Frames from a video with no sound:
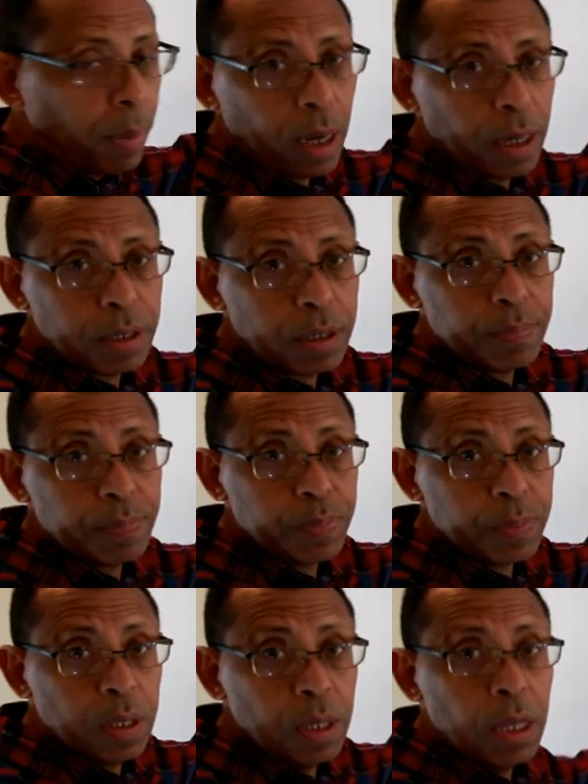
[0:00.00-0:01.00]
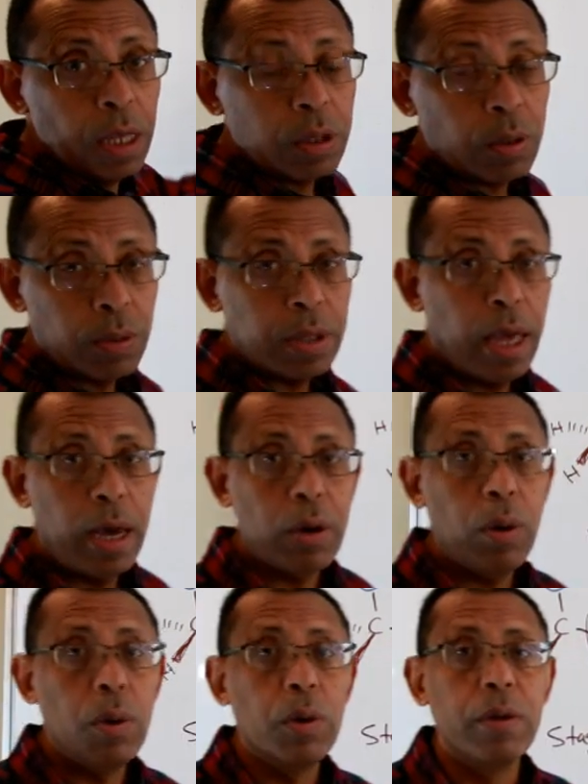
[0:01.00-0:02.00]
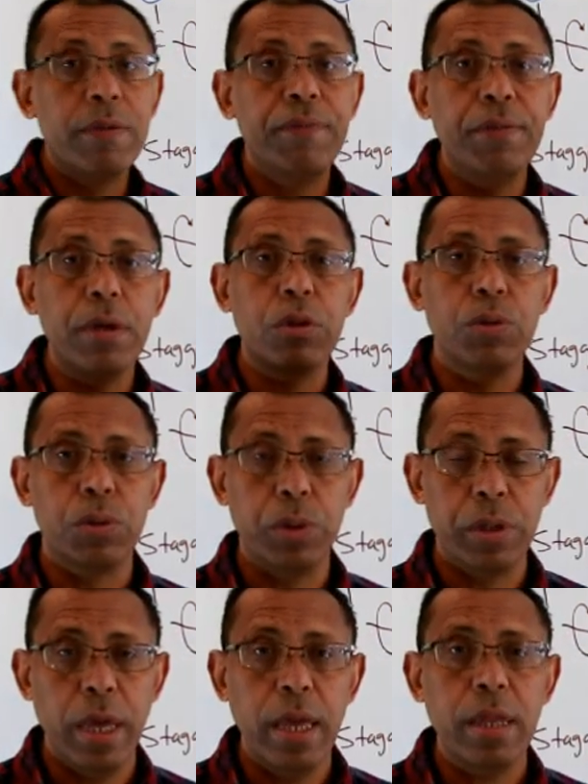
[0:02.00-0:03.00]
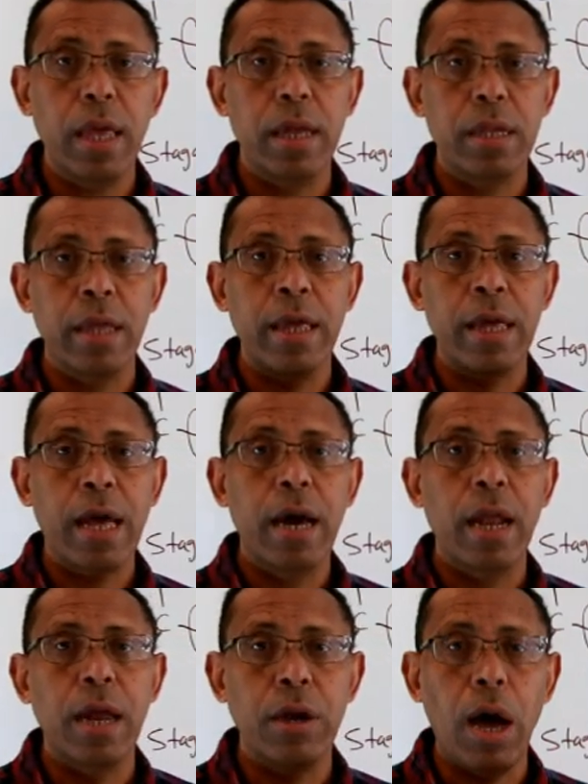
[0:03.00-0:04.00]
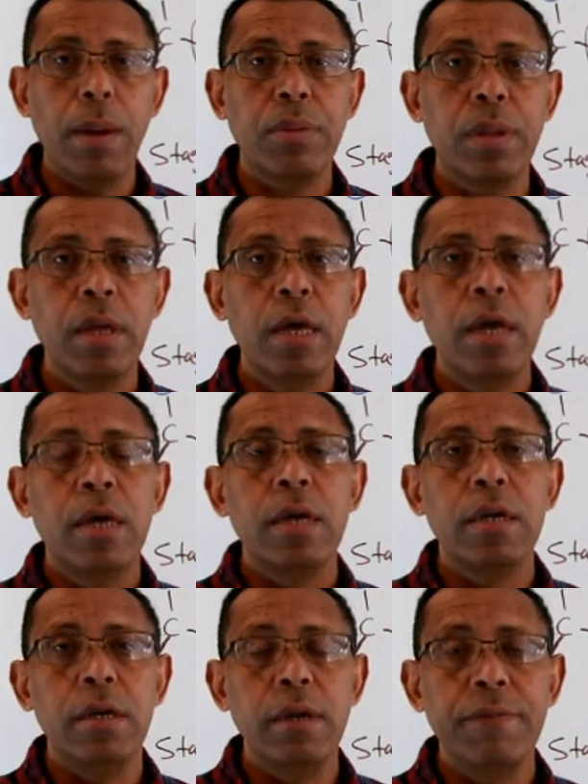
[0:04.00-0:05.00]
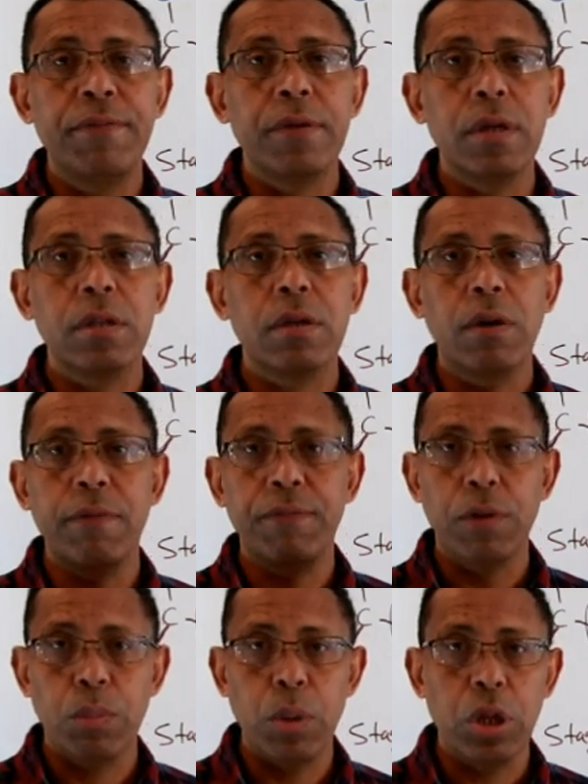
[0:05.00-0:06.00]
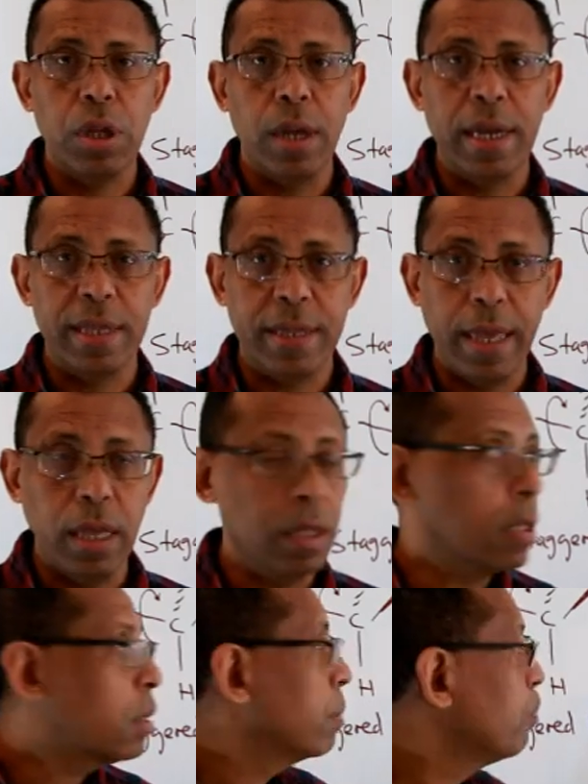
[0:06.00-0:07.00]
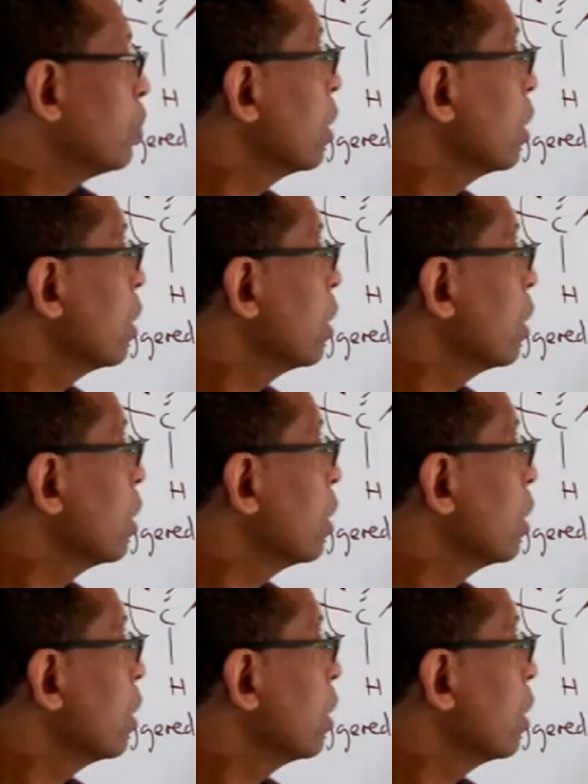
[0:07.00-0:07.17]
bond. So they are always free to rotate and they can adopt different conformational states.